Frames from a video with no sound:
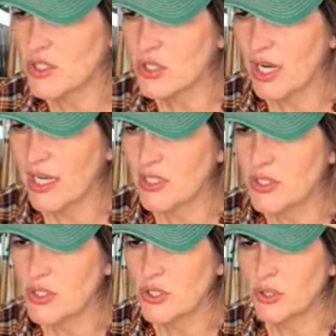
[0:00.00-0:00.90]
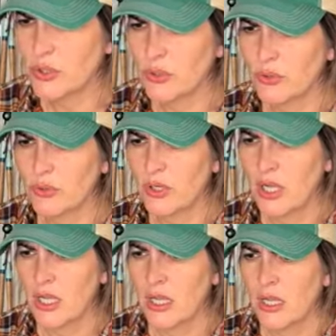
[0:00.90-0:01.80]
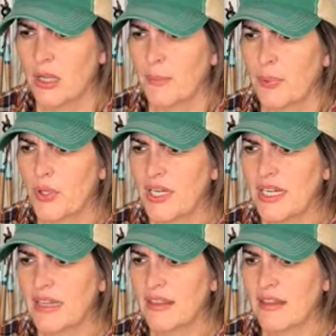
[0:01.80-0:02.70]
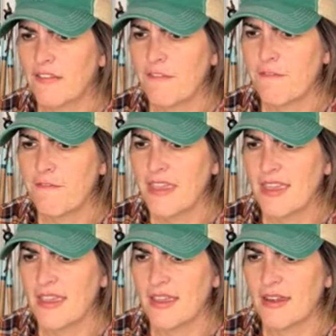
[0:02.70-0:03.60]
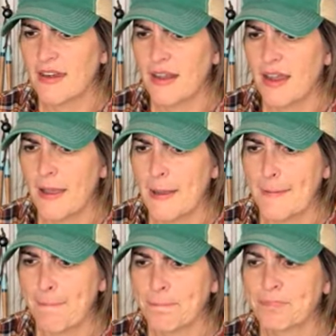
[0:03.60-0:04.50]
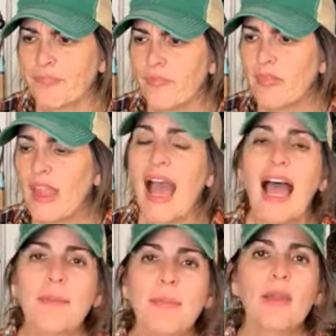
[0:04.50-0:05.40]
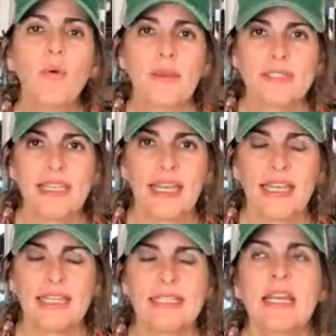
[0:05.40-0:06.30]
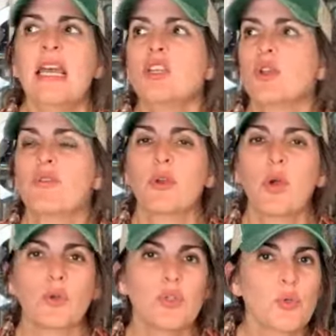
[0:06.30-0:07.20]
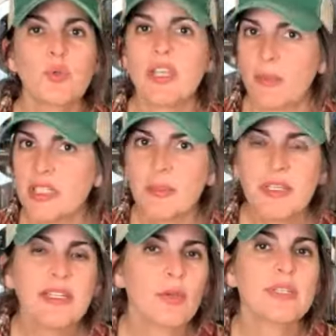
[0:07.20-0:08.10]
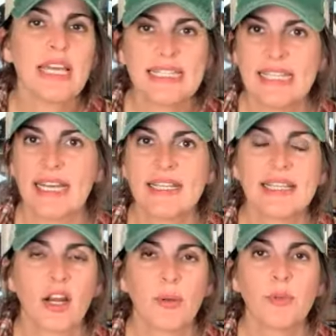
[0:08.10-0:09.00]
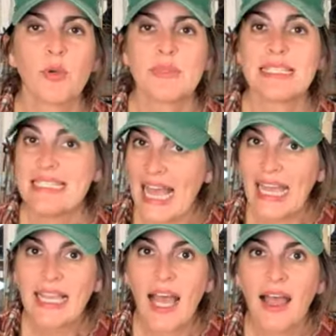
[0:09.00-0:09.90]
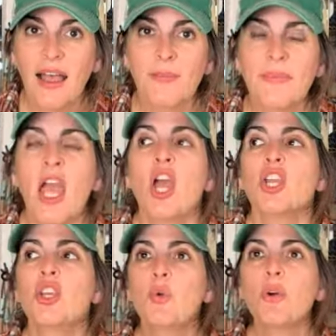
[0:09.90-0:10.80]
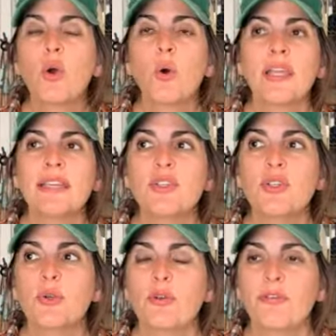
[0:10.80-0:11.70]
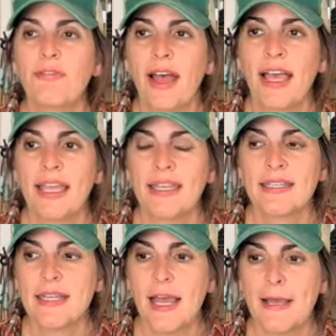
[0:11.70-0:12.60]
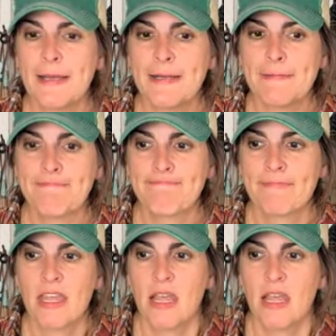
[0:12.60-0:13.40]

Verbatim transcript: to try to put it in the feed um, on my website. So if you go to www.sonnetsgardenblooms.com, you are going to find um,